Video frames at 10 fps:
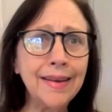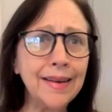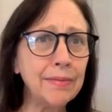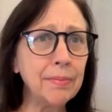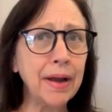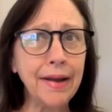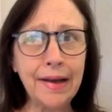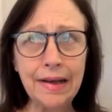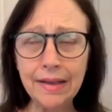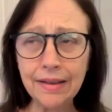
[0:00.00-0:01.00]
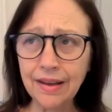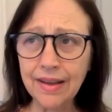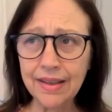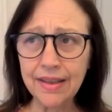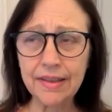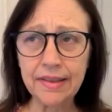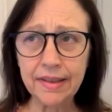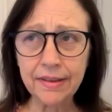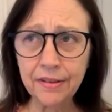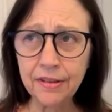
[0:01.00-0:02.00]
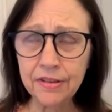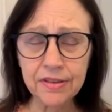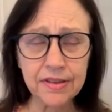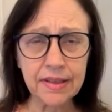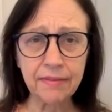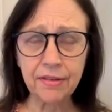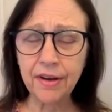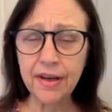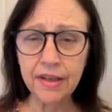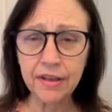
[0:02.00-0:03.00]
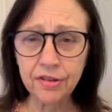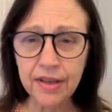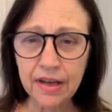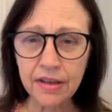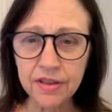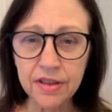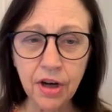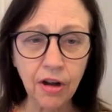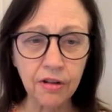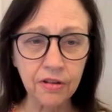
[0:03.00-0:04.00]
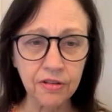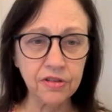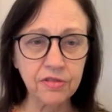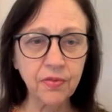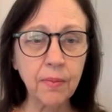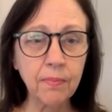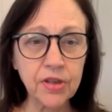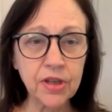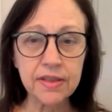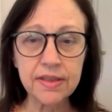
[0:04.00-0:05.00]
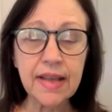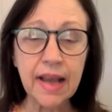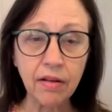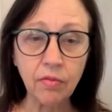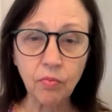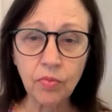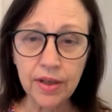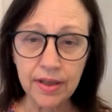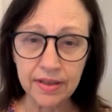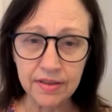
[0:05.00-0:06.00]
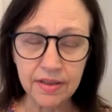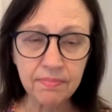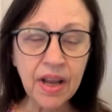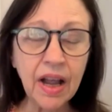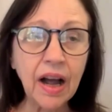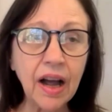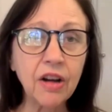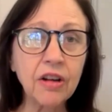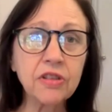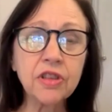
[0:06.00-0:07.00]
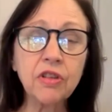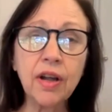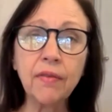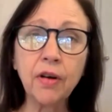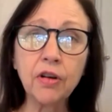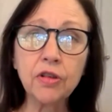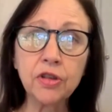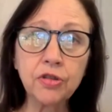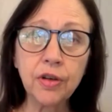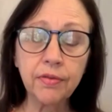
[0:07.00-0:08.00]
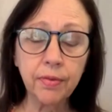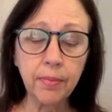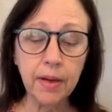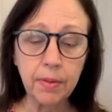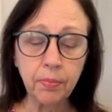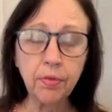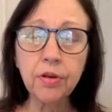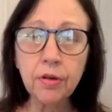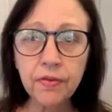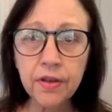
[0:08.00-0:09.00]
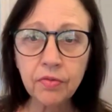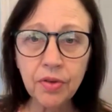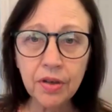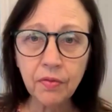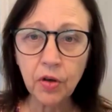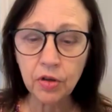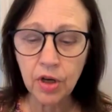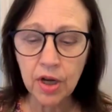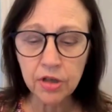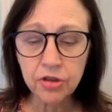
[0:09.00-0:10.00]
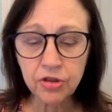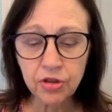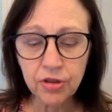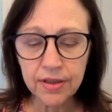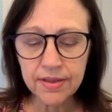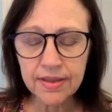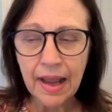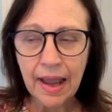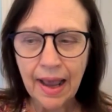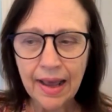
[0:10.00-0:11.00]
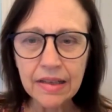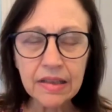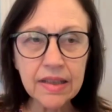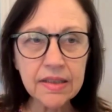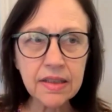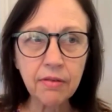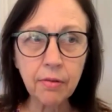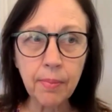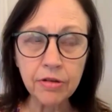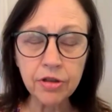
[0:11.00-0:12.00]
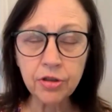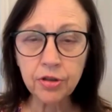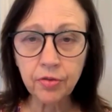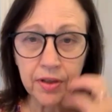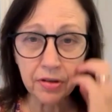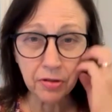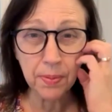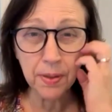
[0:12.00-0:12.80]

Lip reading: And he made like in a year, $700,000 or $800,000 from just that list. I also have heard a story from Amy Porterfield. One of her students had a list of about 200 or